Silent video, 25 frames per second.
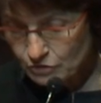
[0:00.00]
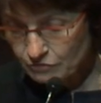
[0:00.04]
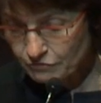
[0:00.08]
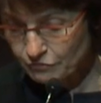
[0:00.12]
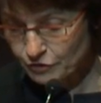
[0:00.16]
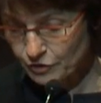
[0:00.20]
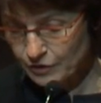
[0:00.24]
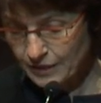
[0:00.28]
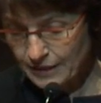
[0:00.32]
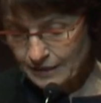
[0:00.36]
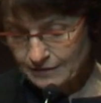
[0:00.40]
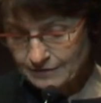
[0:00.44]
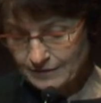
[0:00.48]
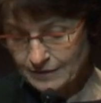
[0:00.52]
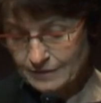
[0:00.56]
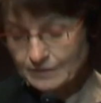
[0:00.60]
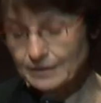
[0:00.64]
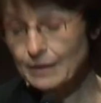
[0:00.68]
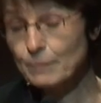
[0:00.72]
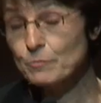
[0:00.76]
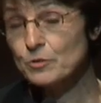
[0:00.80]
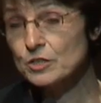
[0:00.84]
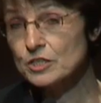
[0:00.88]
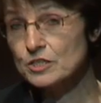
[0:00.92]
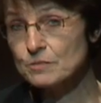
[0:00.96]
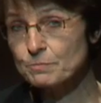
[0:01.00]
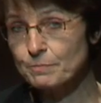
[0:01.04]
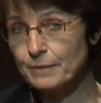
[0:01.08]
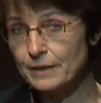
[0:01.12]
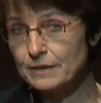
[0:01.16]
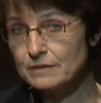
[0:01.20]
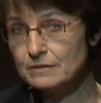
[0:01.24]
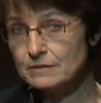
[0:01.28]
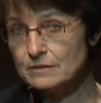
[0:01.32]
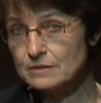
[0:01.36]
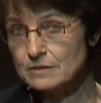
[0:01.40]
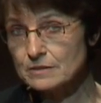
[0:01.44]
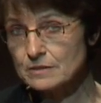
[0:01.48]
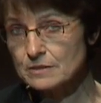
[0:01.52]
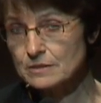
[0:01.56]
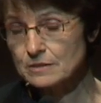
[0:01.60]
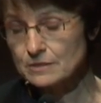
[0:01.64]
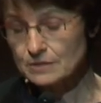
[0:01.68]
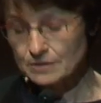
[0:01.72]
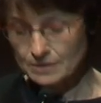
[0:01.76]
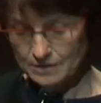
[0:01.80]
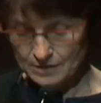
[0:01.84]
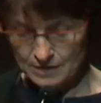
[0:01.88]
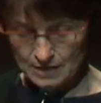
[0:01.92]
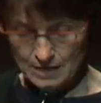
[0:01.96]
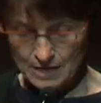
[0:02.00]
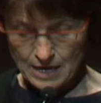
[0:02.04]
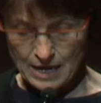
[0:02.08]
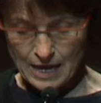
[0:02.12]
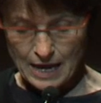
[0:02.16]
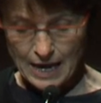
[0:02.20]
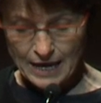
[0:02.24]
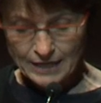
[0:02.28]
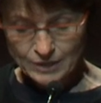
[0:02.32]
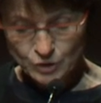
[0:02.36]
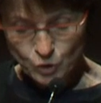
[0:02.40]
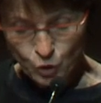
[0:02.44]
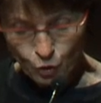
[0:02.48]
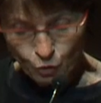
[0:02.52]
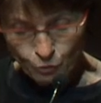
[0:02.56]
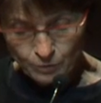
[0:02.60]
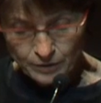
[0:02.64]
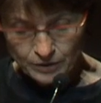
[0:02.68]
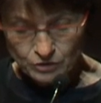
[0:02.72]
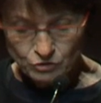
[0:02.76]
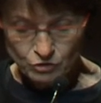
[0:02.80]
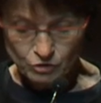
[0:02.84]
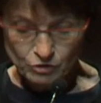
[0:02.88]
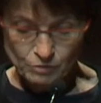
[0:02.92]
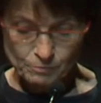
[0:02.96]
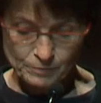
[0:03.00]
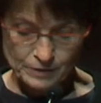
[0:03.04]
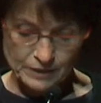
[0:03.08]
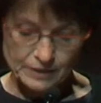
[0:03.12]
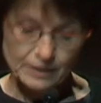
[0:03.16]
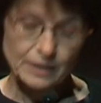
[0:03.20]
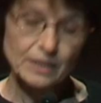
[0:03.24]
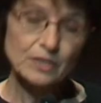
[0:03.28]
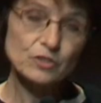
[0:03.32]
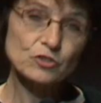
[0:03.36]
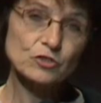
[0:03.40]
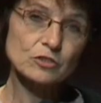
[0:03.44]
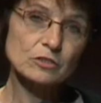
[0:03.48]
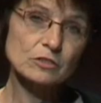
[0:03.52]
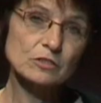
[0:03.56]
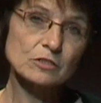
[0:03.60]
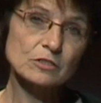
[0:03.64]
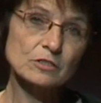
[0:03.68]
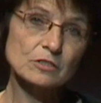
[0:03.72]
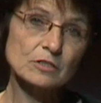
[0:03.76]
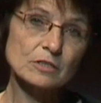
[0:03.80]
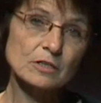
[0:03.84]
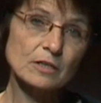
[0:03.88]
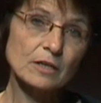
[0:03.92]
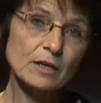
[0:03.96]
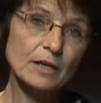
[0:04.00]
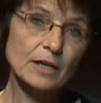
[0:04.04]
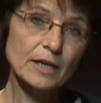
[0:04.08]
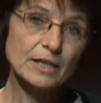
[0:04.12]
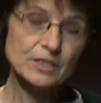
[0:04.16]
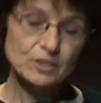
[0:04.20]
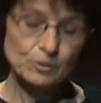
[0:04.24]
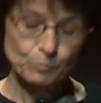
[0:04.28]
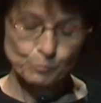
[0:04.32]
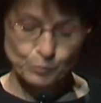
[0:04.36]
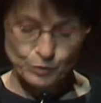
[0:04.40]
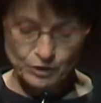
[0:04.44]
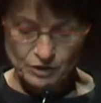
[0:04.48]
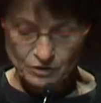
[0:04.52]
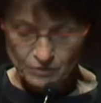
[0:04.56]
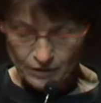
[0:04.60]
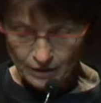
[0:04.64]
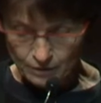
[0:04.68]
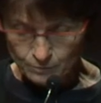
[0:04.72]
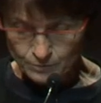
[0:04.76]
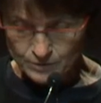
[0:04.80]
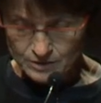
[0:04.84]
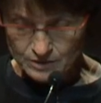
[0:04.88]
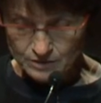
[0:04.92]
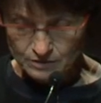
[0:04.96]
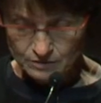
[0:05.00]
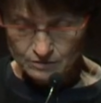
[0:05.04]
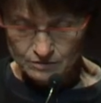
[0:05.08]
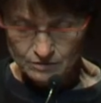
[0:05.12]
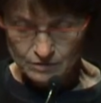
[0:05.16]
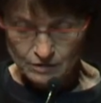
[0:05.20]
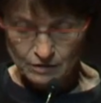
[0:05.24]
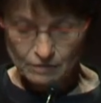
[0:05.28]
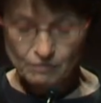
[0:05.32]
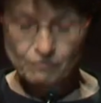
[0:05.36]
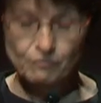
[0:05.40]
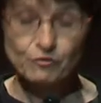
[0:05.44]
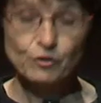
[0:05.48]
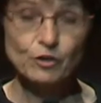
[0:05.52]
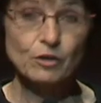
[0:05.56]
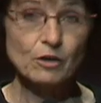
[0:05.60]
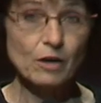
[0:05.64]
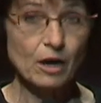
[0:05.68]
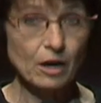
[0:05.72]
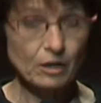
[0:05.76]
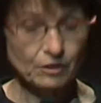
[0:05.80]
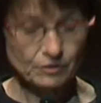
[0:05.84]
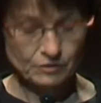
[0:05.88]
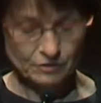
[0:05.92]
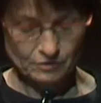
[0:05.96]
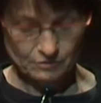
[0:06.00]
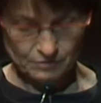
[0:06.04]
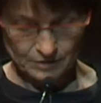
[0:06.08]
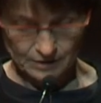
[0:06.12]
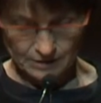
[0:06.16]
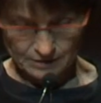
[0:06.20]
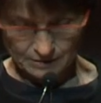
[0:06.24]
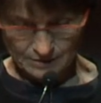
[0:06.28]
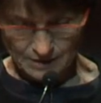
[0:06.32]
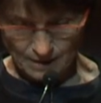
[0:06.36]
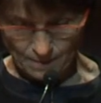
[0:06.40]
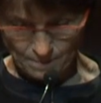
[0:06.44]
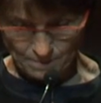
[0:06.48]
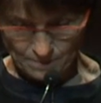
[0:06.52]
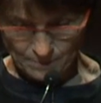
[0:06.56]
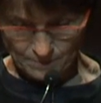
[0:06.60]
for getting them respected, and knowing your obligations is a prerequisite for honoring them.